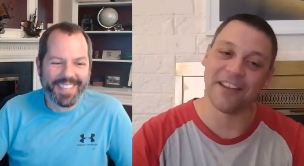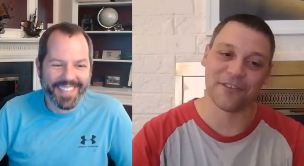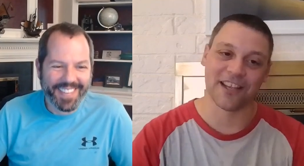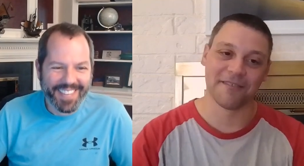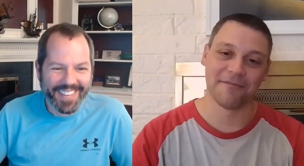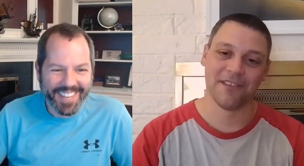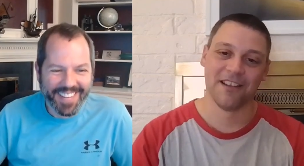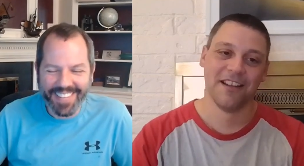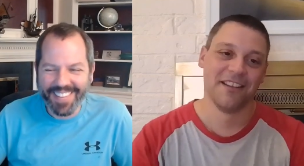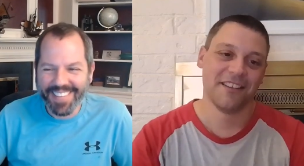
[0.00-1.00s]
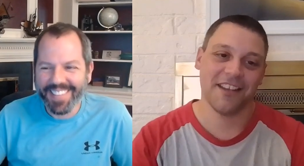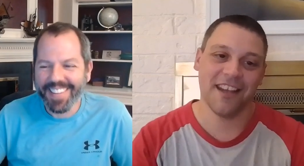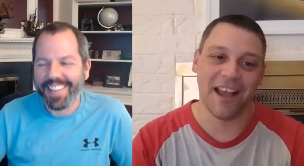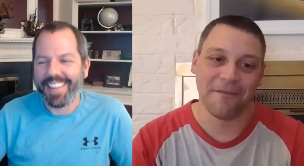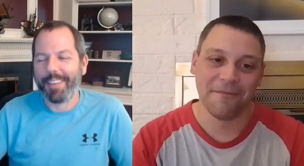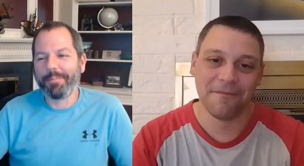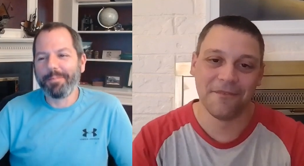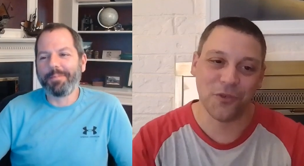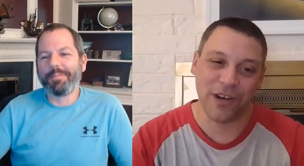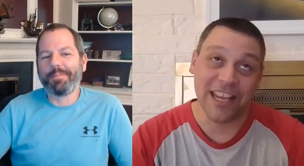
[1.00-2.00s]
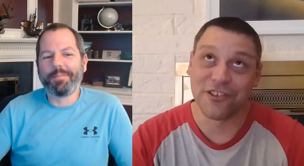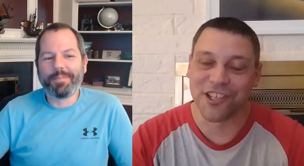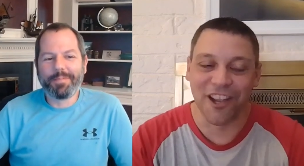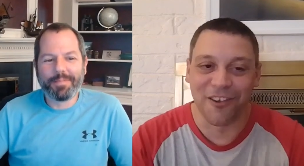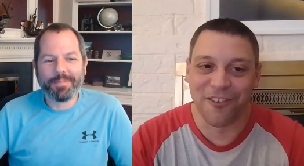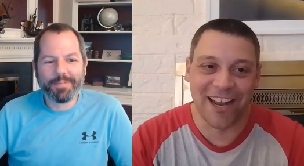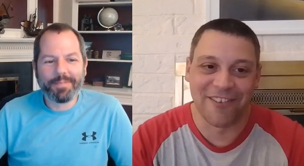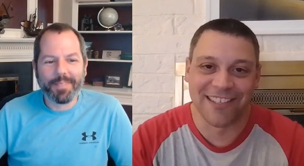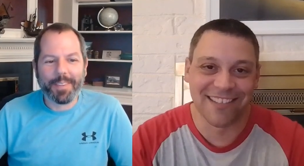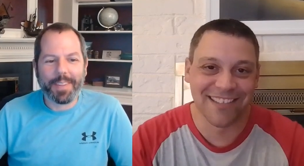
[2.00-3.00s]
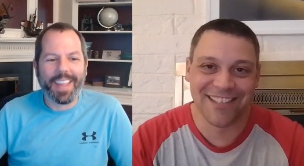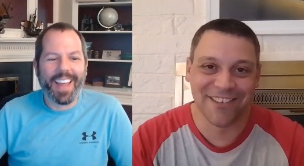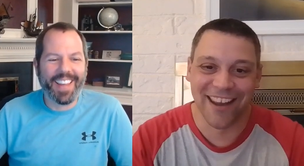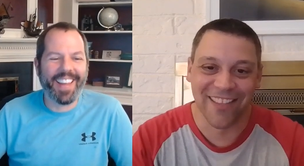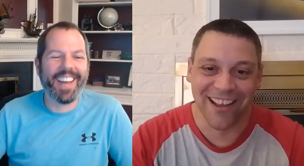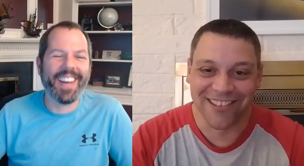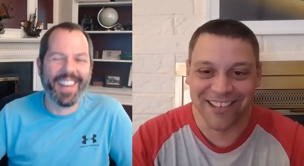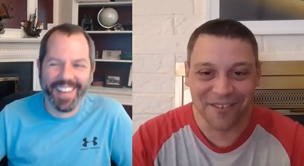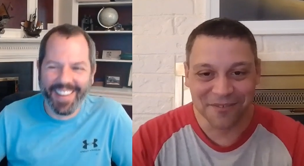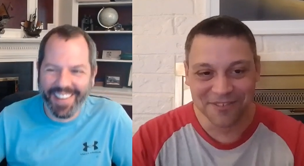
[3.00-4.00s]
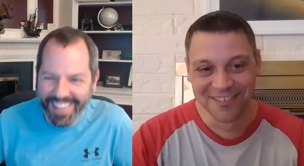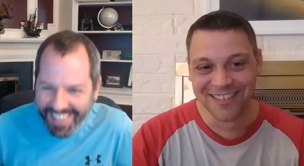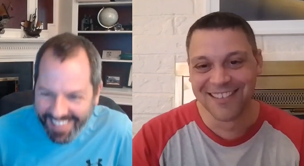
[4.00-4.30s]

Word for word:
Speaker 1: Definitely. Yeah. yeah. 20 years ago when I was still getting my stuff.